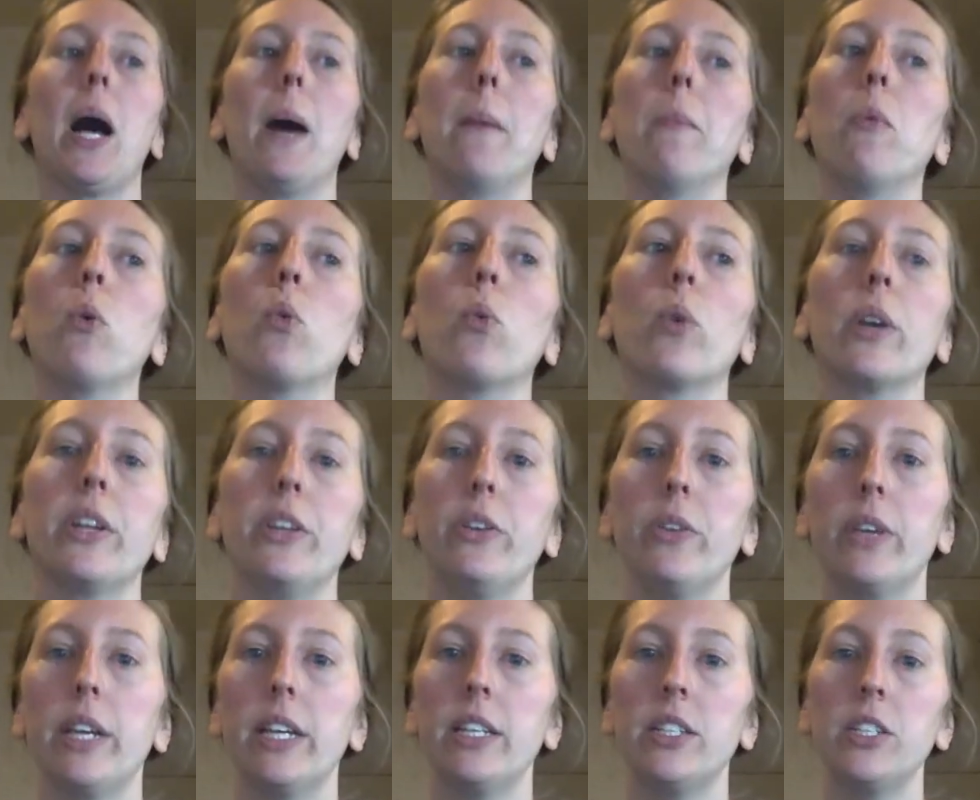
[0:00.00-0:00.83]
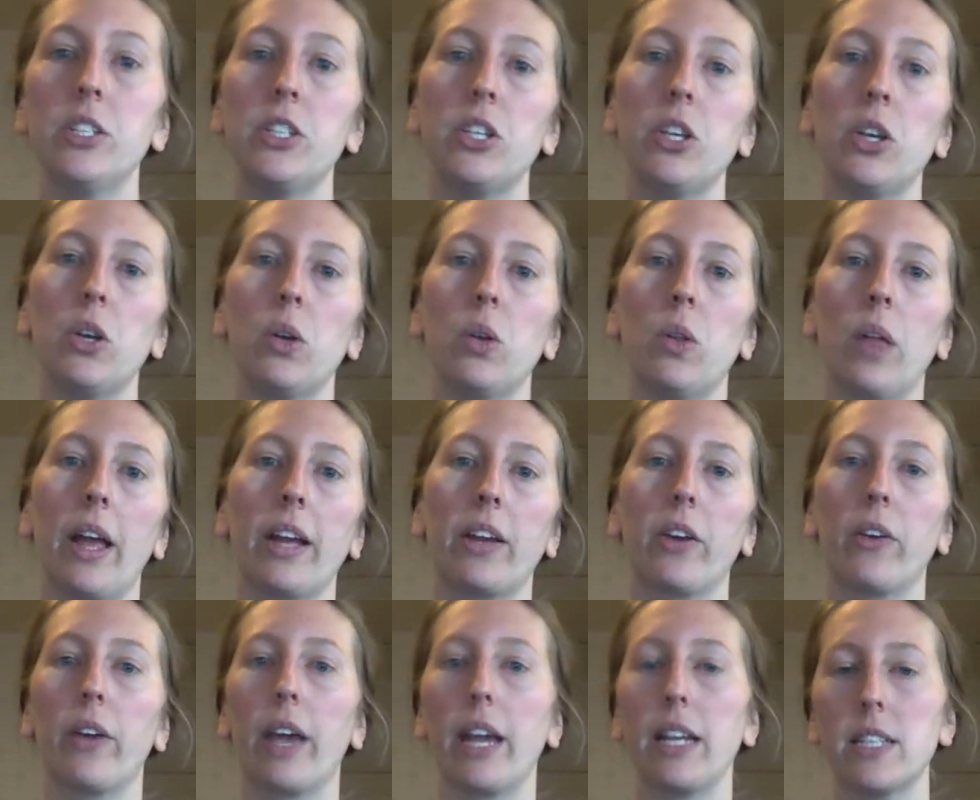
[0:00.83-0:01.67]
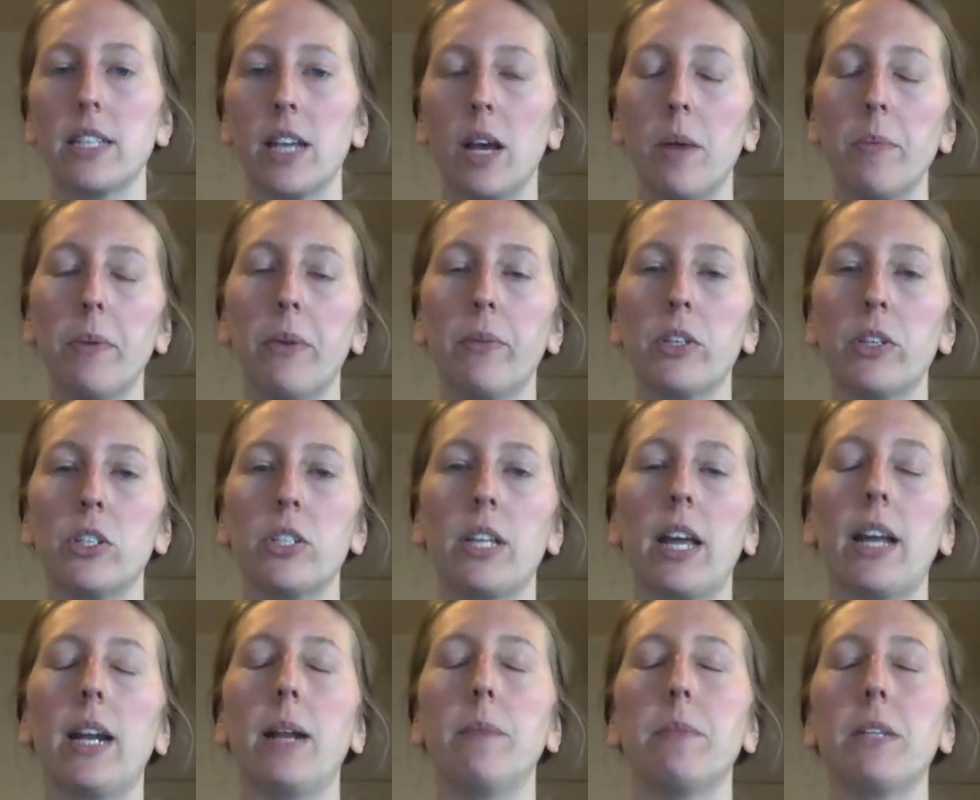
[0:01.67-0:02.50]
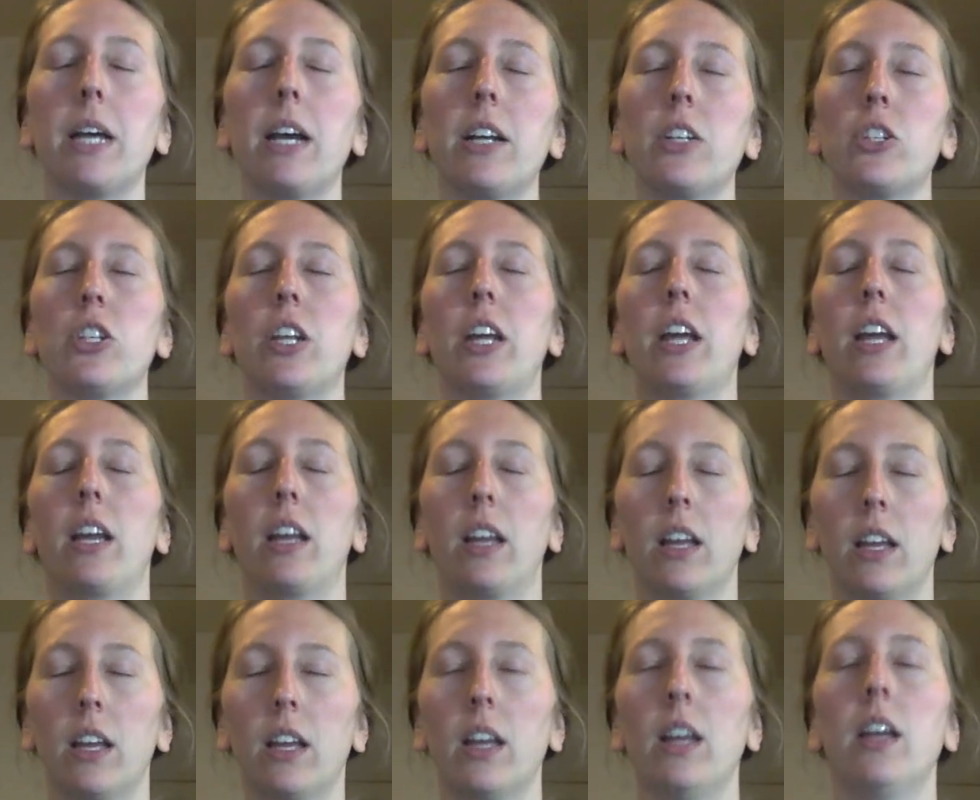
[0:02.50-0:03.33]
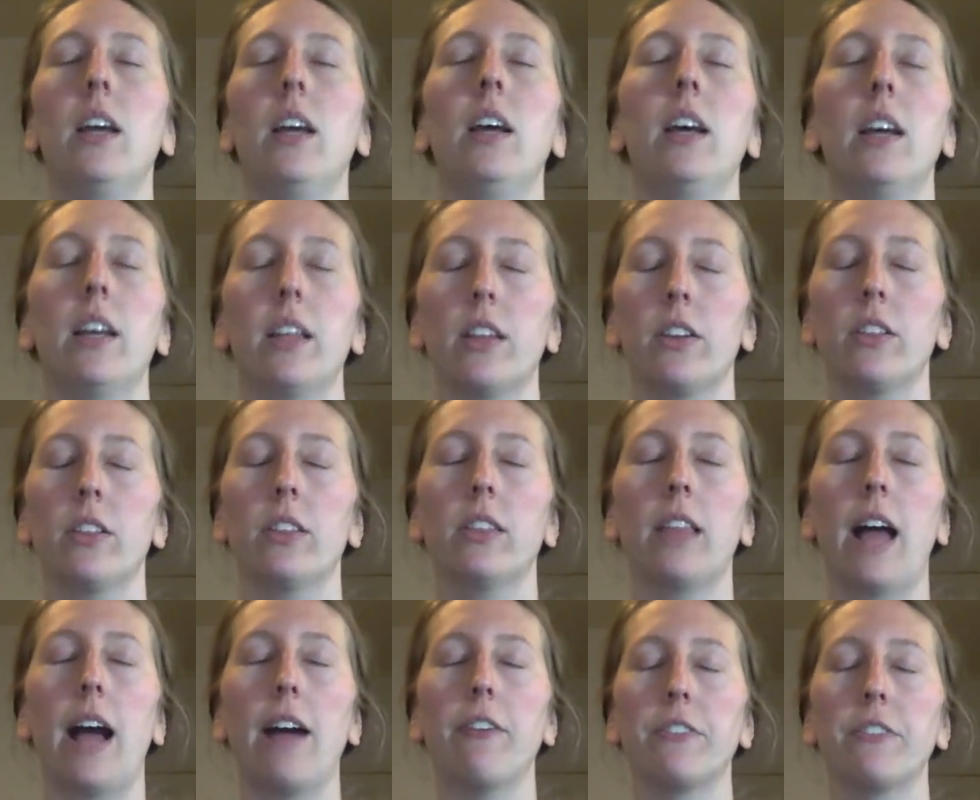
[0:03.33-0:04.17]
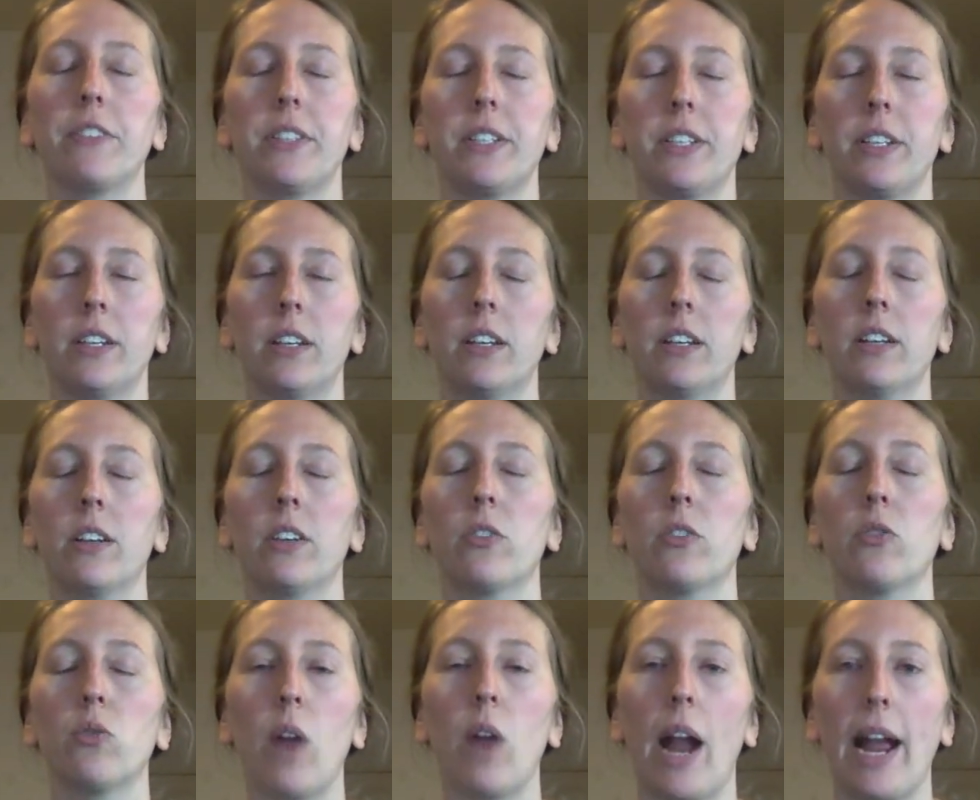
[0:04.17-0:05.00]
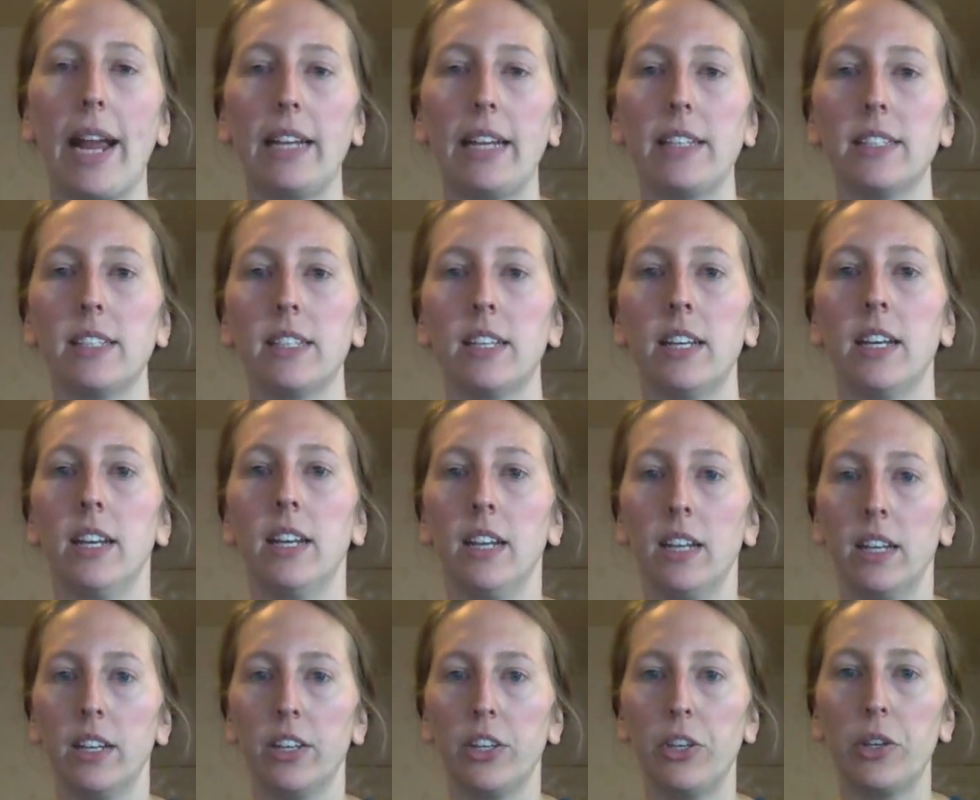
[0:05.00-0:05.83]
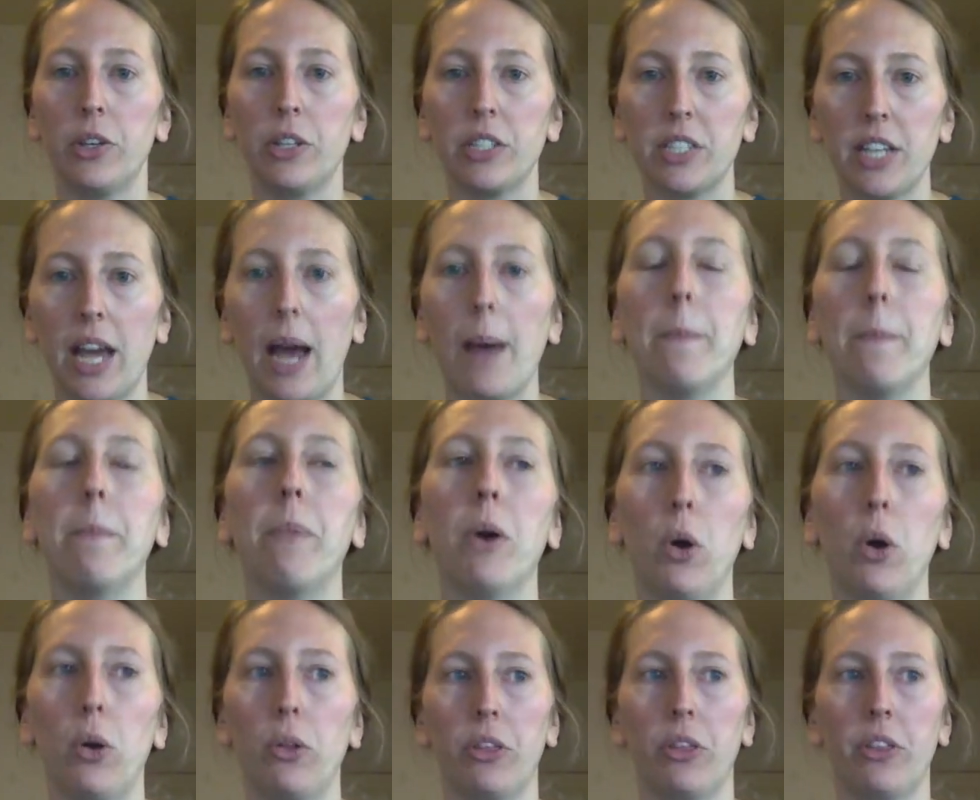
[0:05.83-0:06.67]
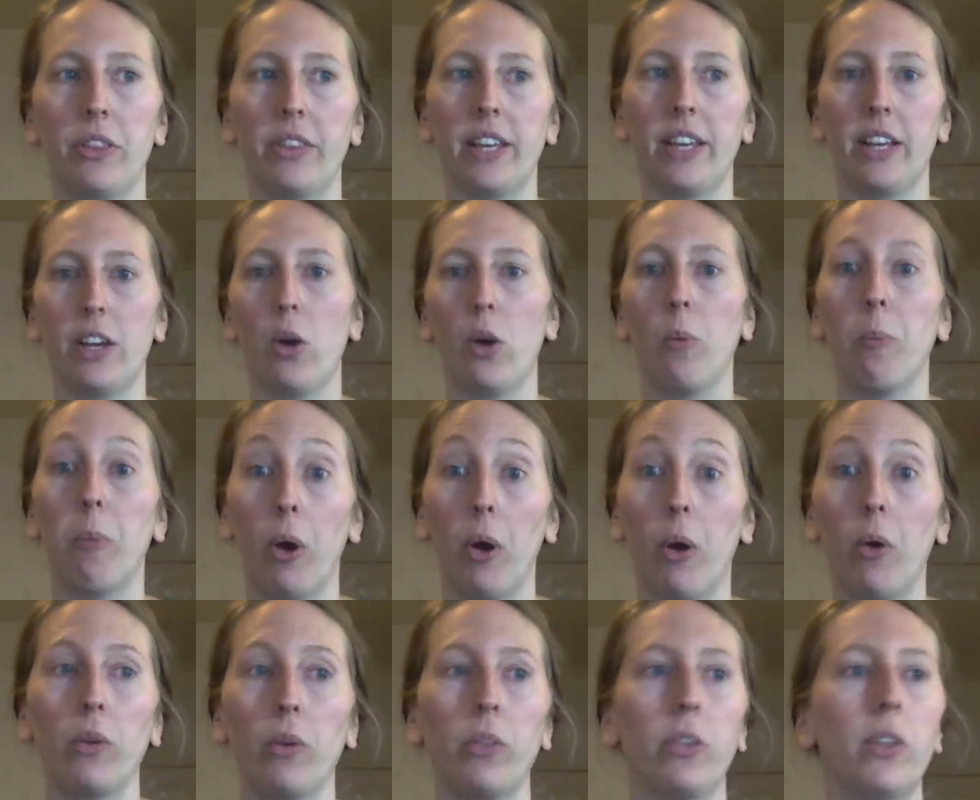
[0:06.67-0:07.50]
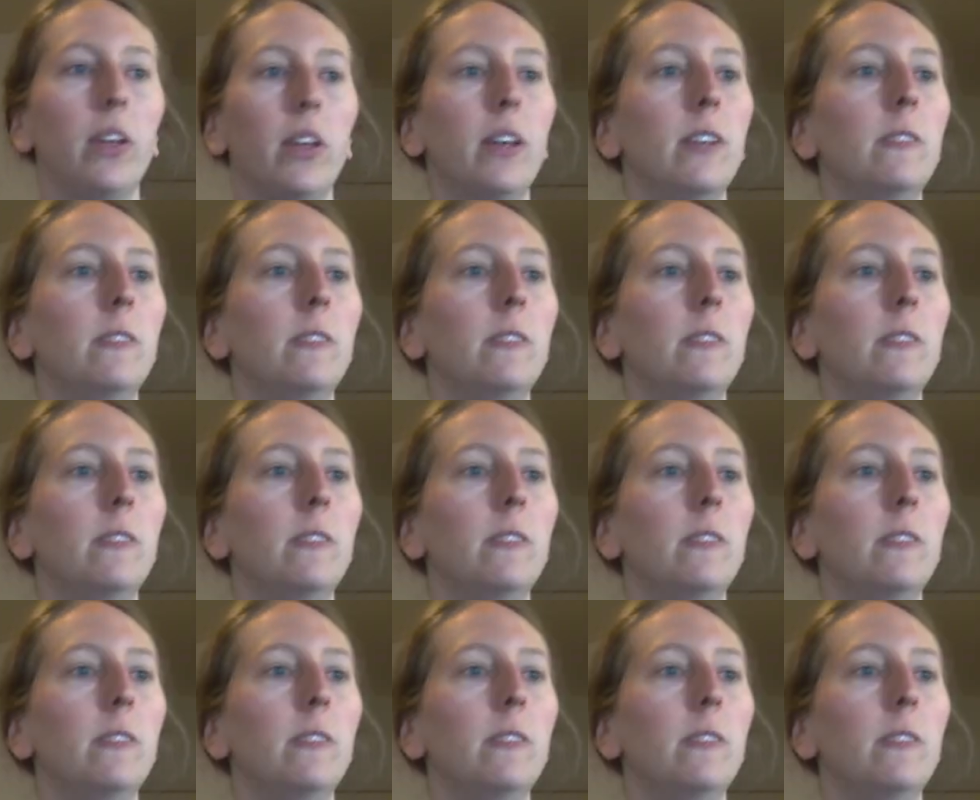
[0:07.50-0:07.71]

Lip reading: Or you can do like, okay, tell me which side I'm touching. Left, right. You could tap both and they go both.